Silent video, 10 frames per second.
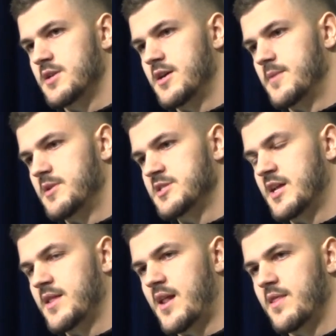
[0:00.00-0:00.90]
um, doesn't
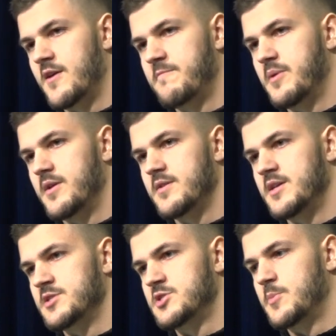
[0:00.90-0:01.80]
get a lot of love, but
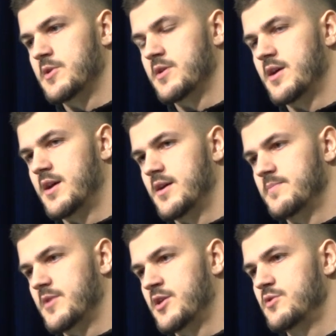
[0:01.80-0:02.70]
is super uh,
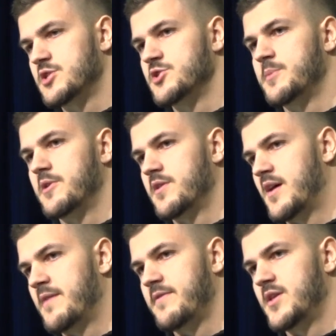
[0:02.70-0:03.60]
a huge contributor to the
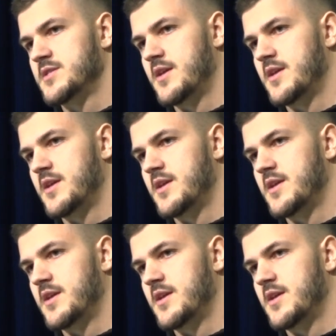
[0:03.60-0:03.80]
offense.